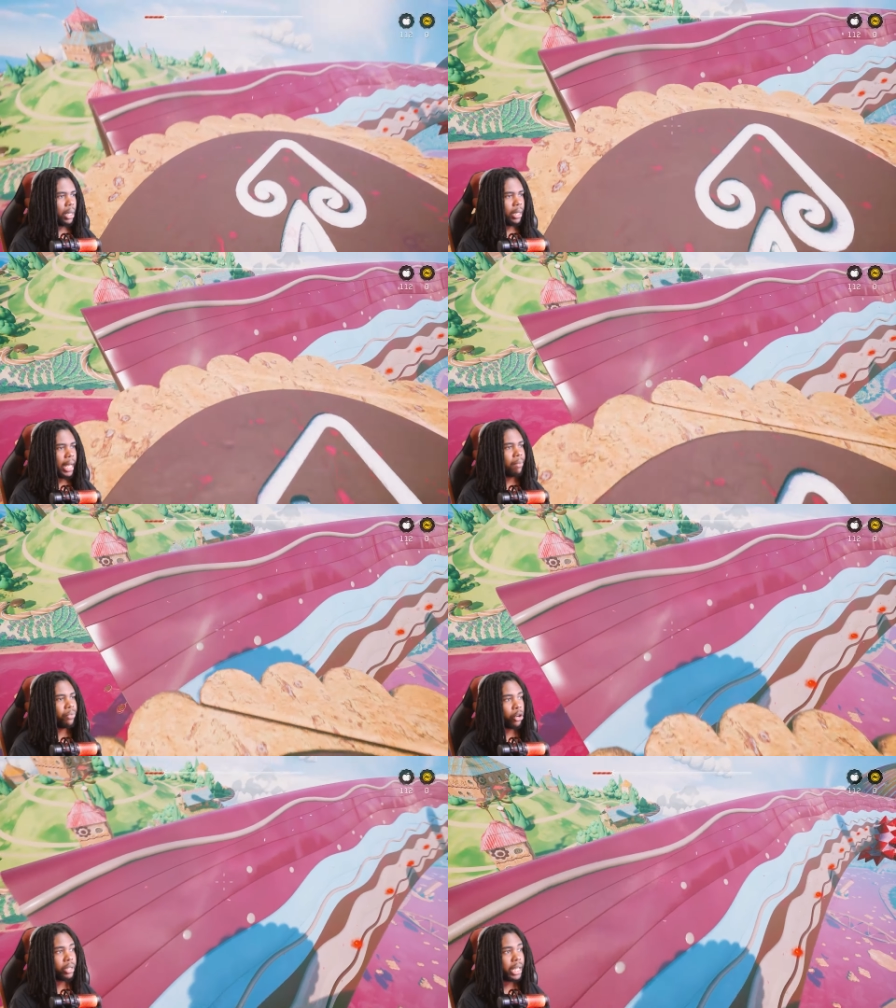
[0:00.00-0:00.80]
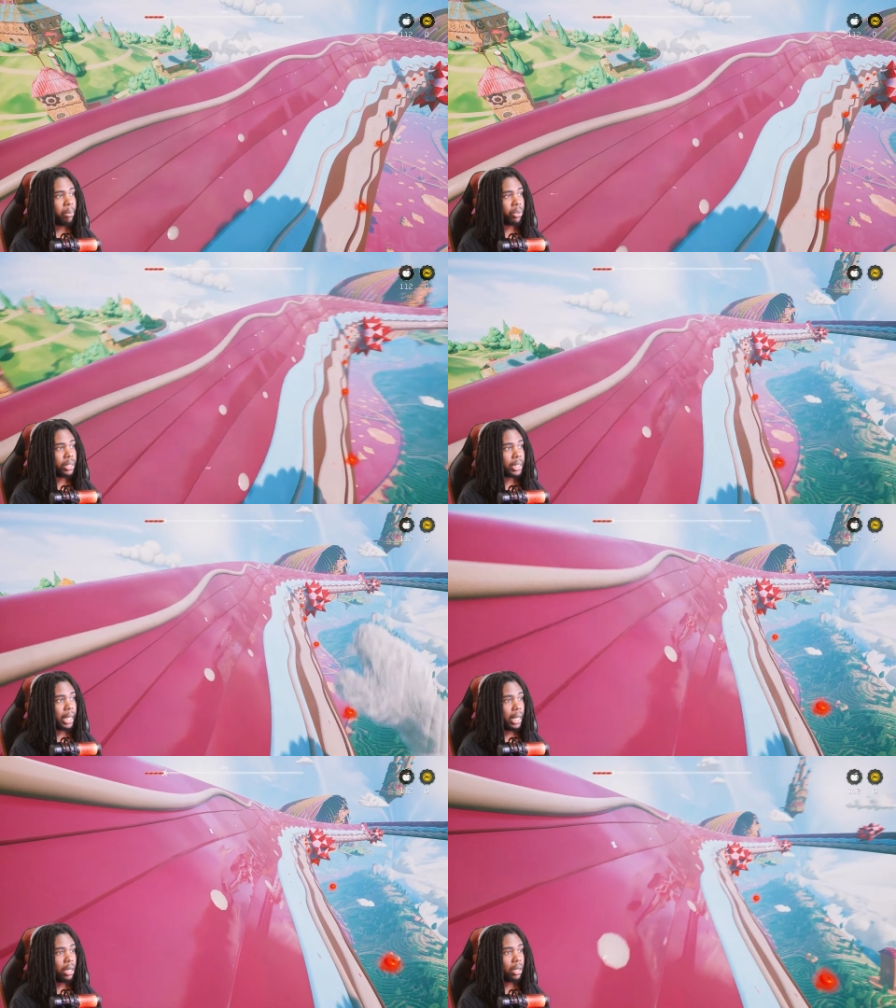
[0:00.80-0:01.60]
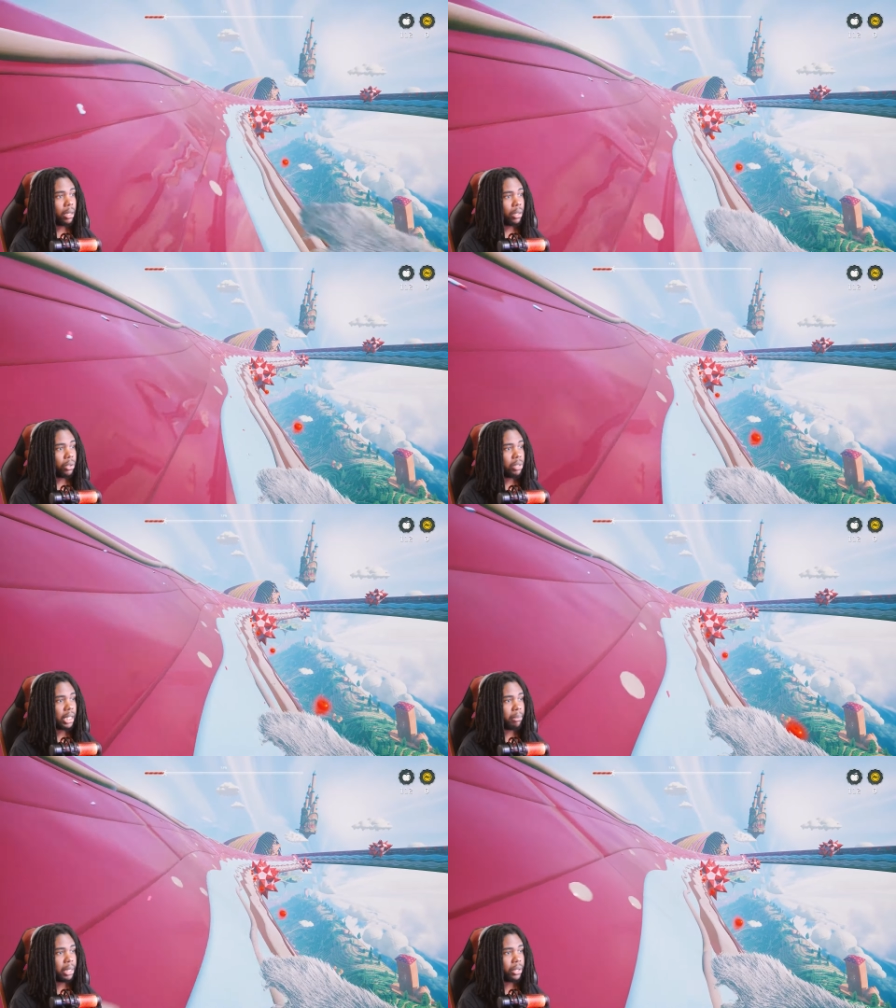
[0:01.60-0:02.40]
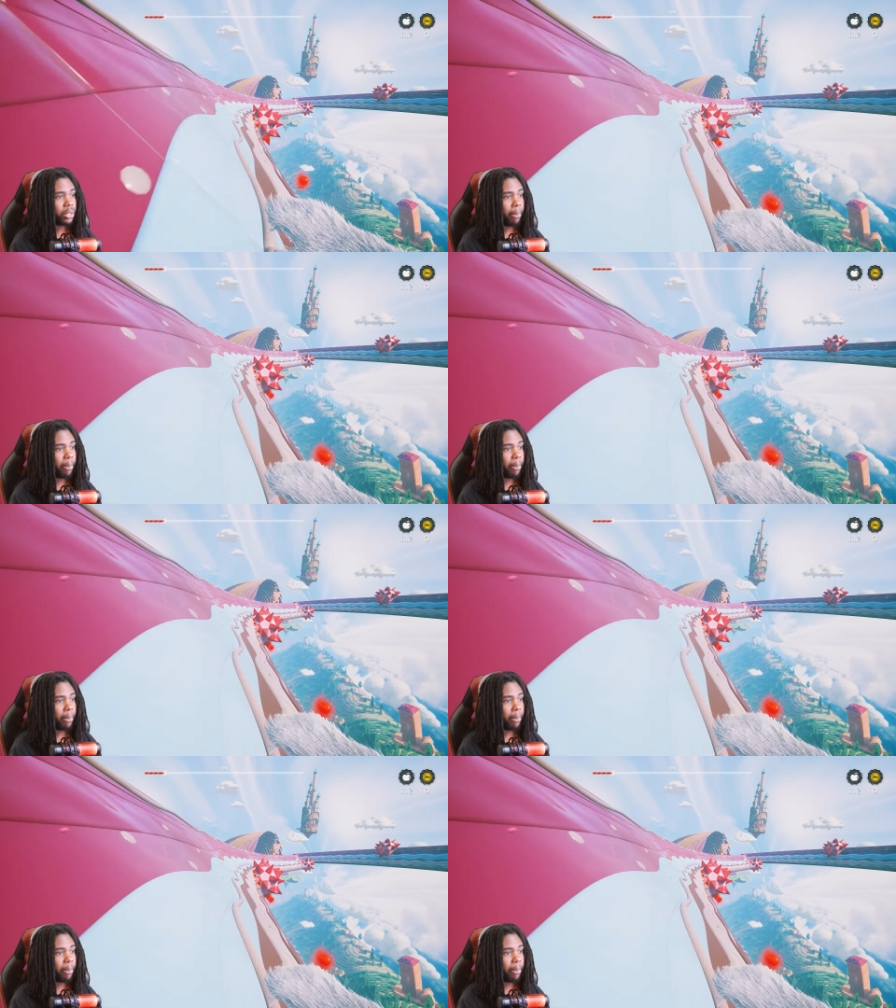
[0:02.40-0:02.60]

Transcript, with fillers: That thirteen percent, you telling me there's